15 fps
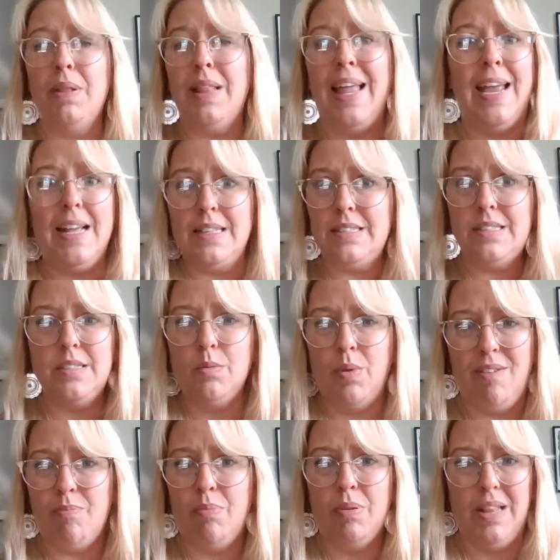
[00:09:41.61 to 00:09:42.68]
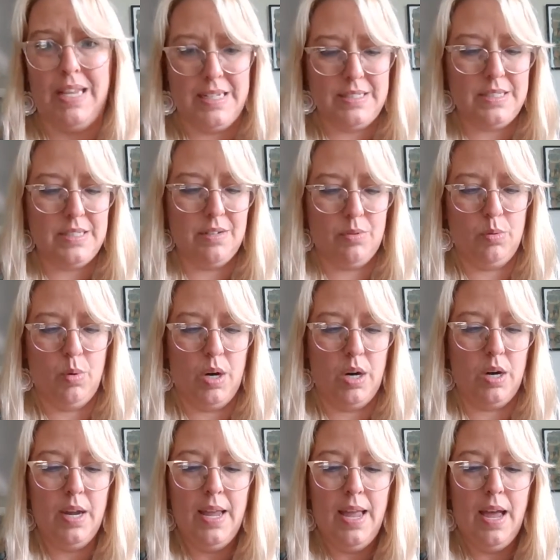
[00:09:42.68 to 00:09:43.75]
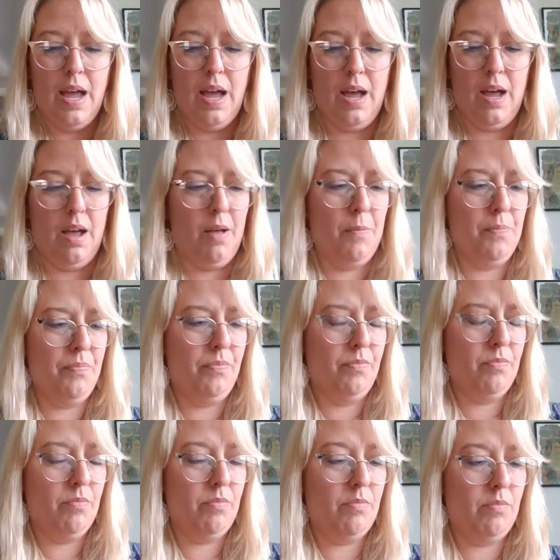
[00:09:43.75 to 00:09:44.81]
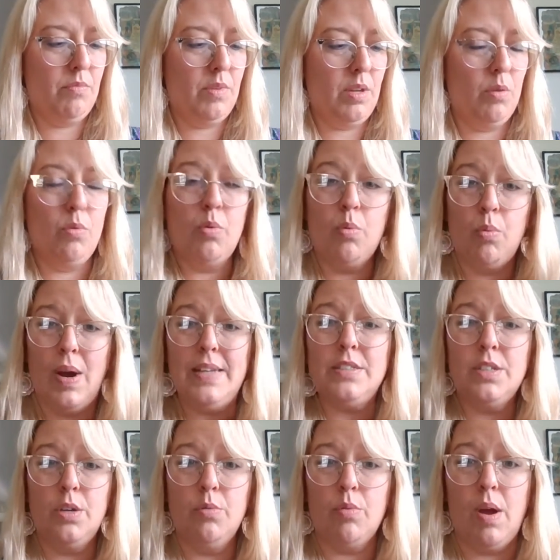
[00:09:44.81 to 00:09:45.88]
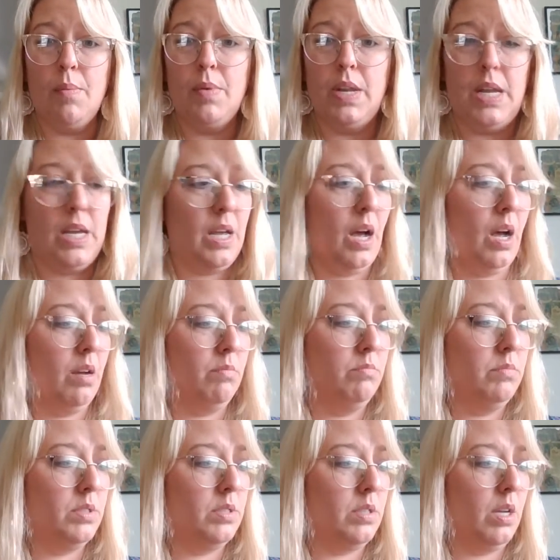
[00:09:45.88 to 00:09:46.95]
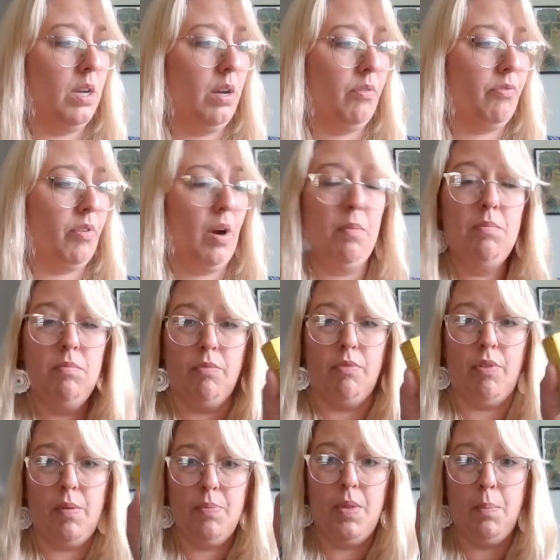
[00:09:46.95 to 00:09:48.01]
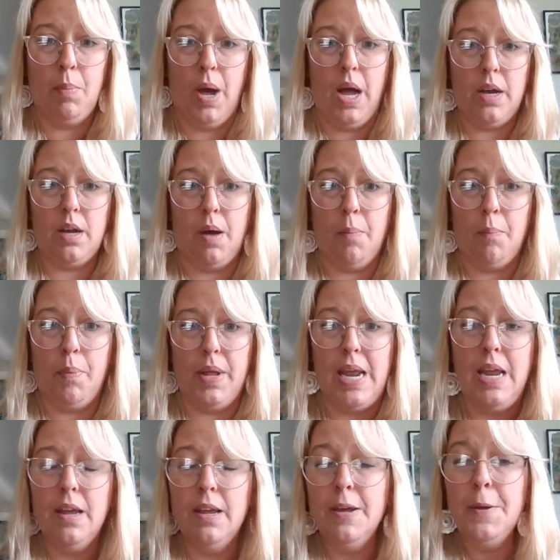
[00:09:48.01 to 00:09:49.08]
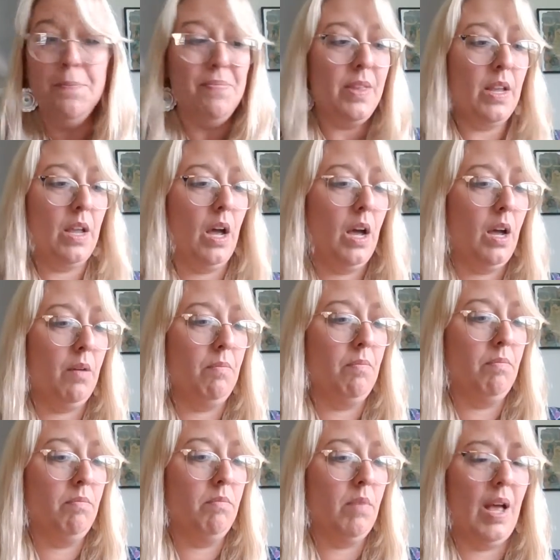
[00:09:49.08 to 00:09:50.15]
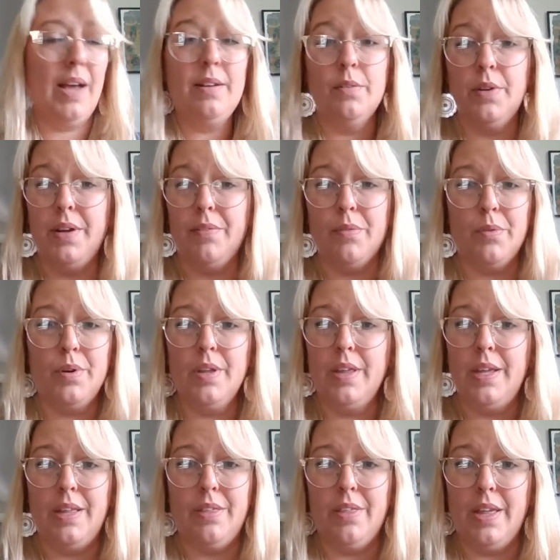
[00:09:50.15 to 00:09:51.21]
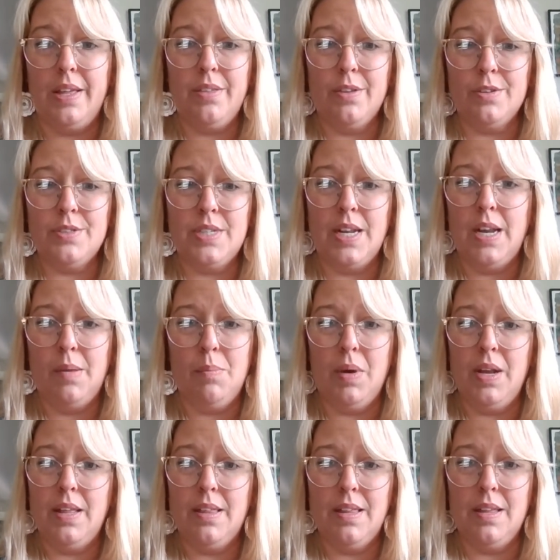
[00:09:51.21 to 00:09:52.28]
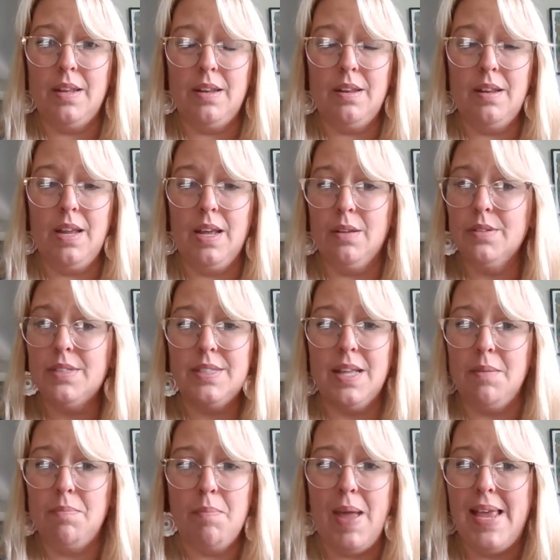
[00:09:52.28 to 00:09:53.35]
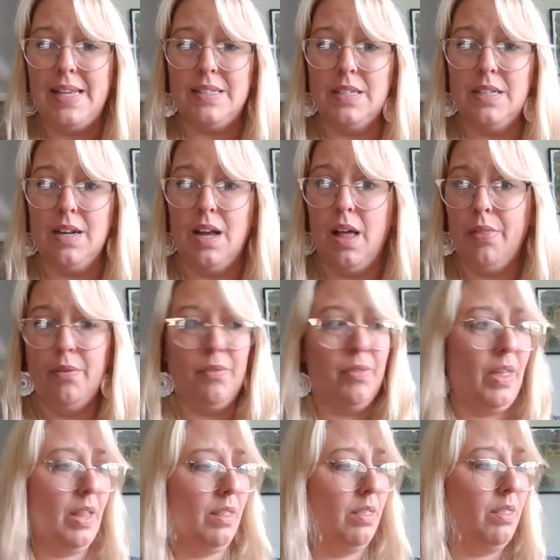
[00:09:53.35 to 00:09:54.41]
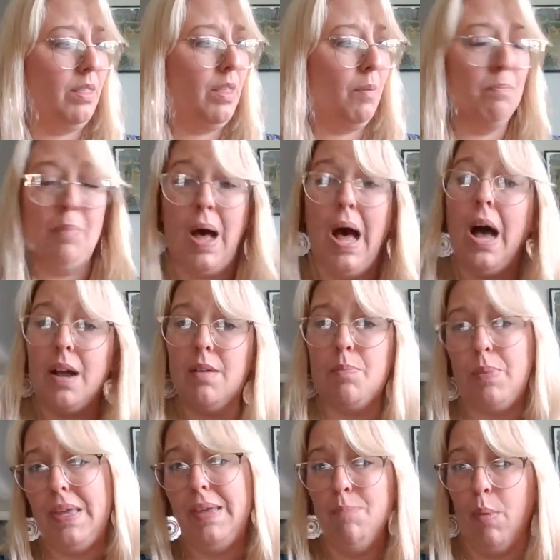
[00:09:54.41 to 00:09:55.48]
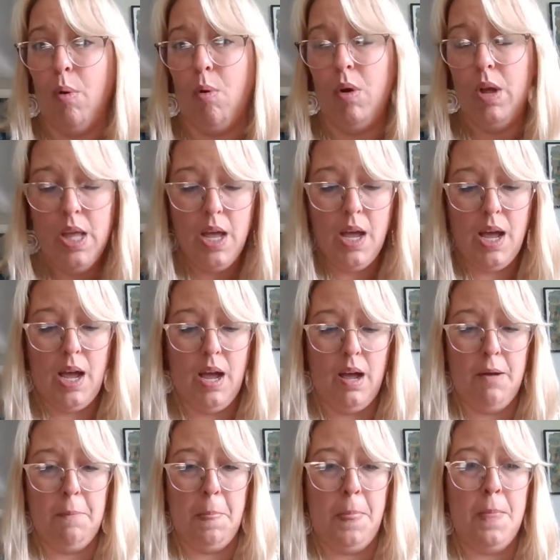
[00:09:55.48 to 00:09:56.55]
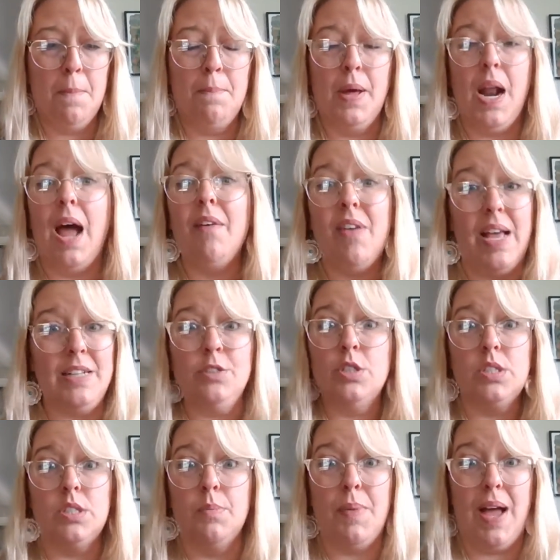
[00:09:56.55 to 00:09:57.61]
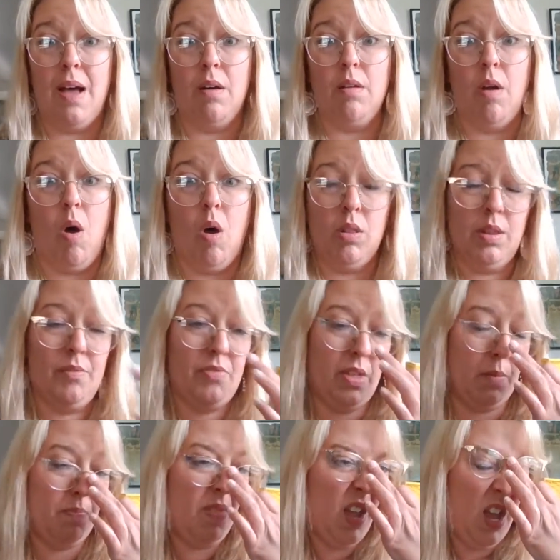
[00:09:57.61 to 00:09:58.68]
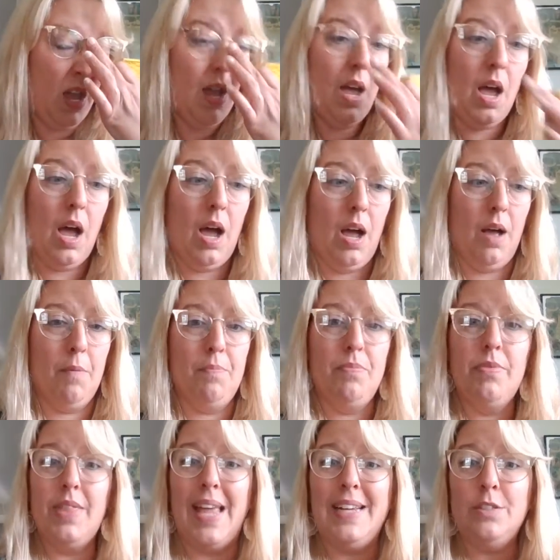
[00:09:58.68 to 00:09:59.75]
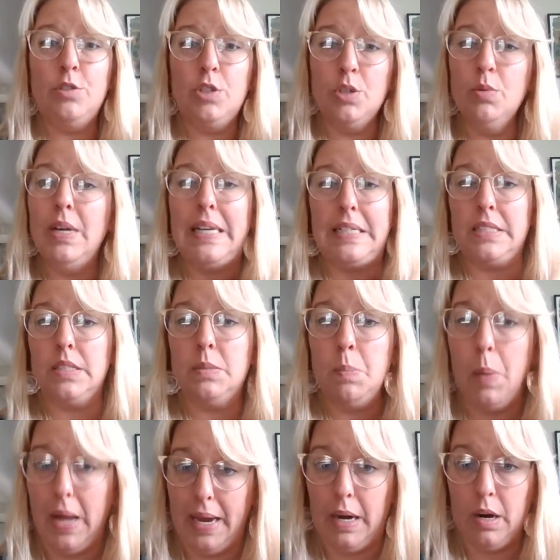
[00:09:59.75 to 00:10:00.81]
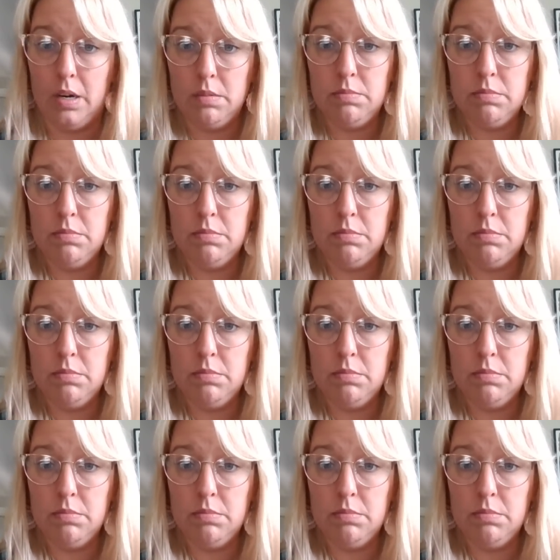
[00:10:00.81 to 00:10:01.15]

Plants, we have plants everywhere. The rescue remedy comes from the Bach company. I don't even really think there's anybody that else that makes it other than the Bach people. But I've had just about all of them. They do expire.